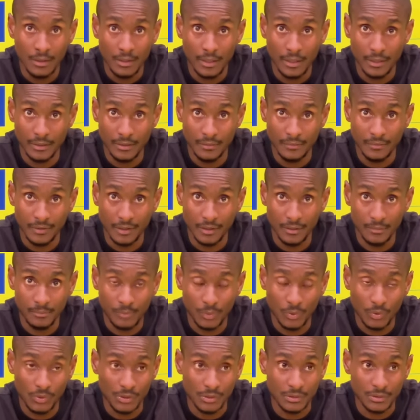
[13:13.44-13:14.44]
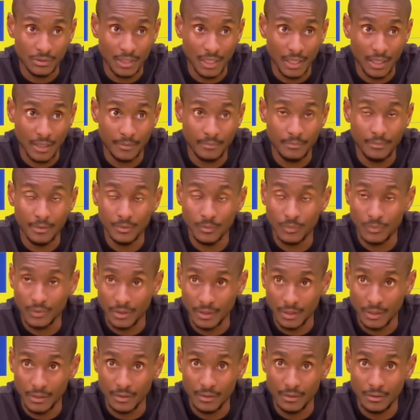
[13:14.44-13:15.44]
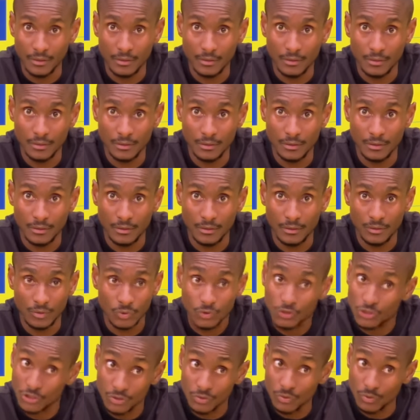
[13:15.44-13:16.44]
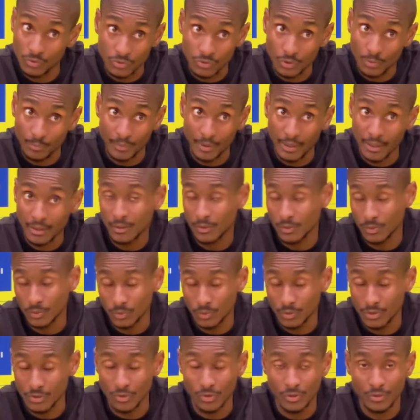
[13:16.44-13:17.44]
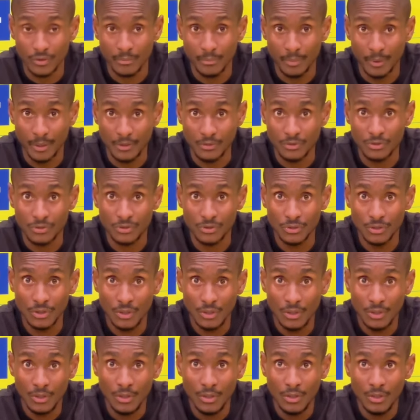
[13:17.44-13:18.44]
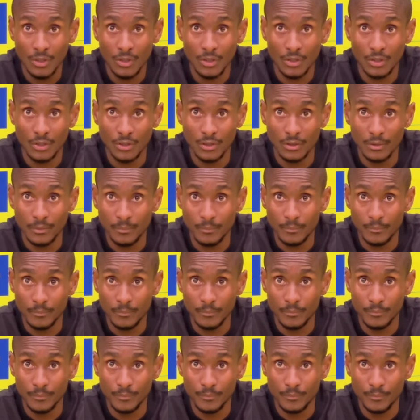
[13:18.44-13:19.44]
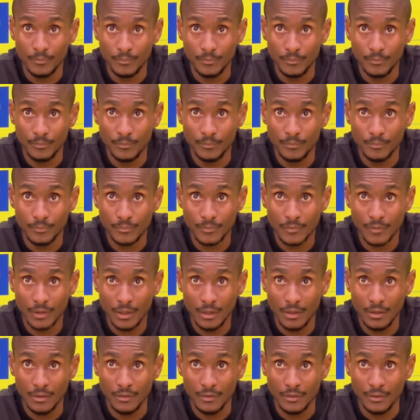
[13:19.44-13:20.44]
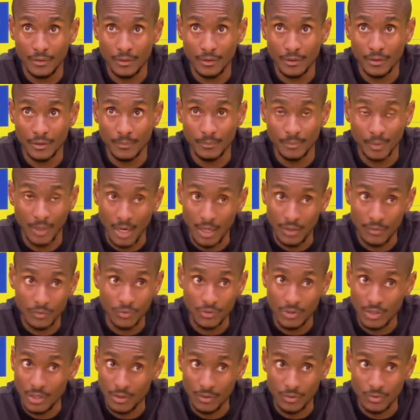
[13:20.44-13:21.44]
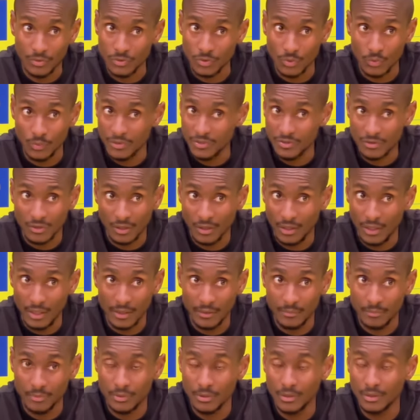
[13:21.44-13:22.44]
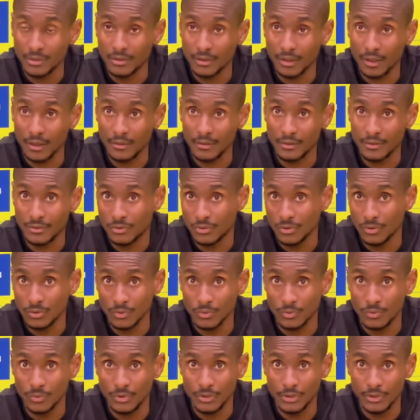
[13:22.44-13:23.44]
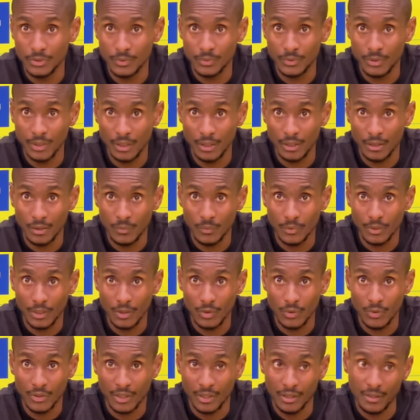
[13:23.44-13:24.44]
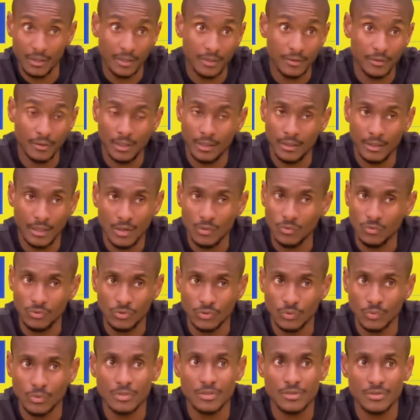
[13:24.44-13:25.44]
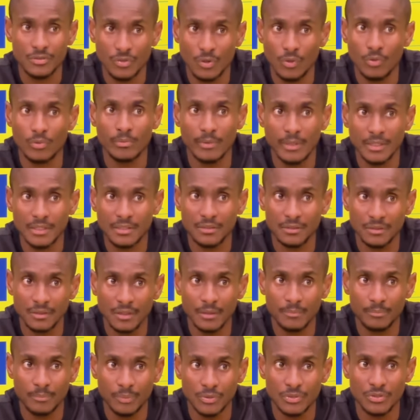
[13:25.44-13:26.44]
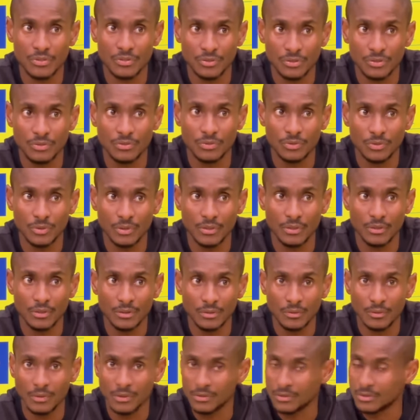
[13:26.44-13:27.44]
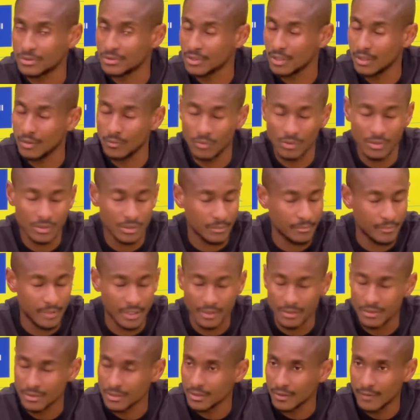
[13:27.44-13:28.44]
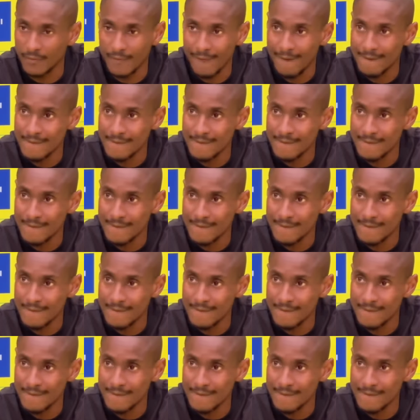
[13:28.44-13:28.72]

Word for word: at a very important time, and we're getting uh, Rushine also back, who was on the bench. Um, and uh, Brian Onyango is always reliable and ready. So we, we are we are okay. And, and how good was Obas in that position today? It was it was amazing.